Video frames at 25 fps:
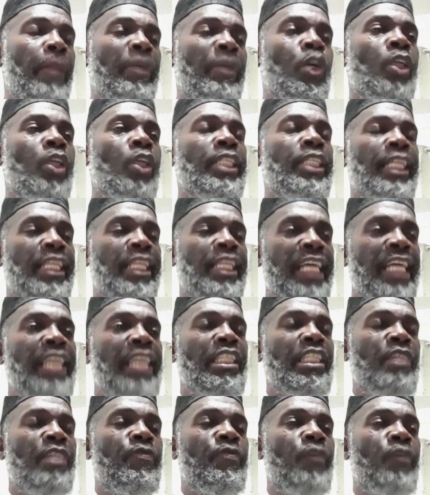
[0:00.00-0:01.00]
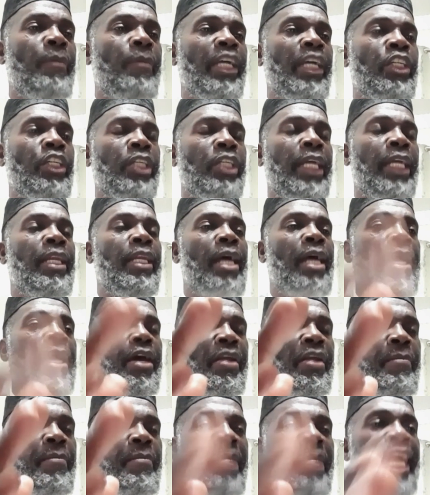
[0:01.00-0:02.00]
Because that information
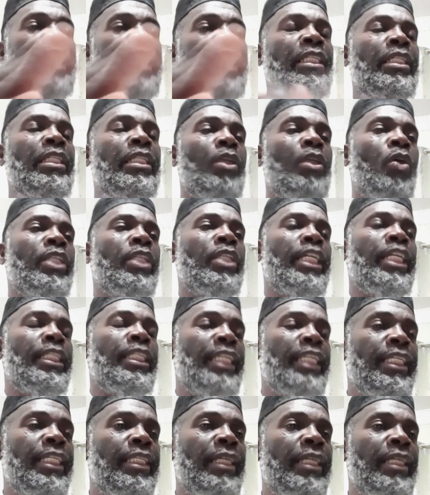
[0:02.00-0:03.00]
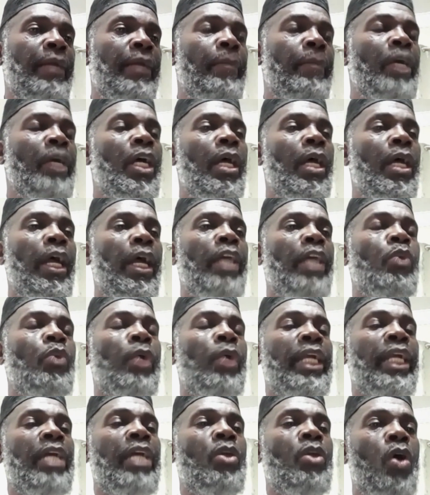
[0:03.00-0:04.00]
remains on the system, and we
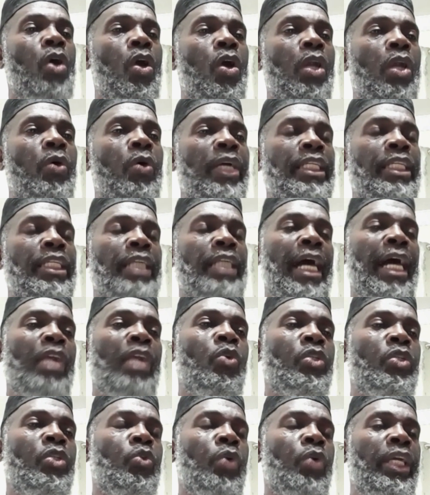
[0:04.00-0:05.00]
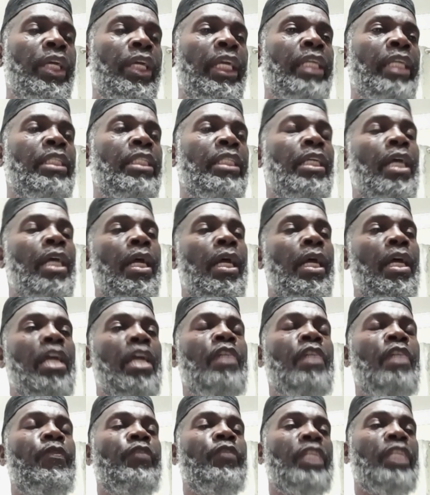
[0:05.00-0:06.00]
can always allude to it
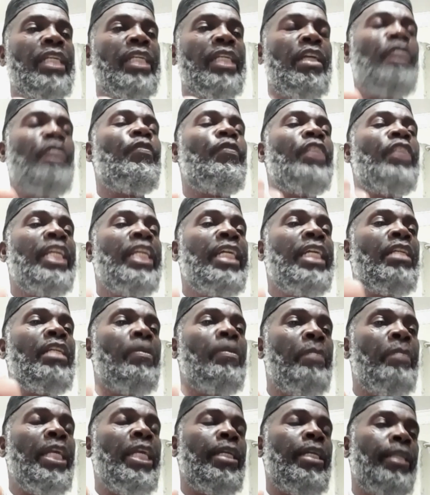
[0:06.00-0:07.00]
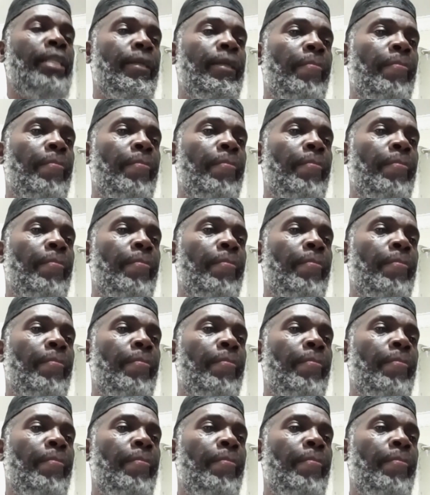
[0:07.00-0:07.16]
if need be,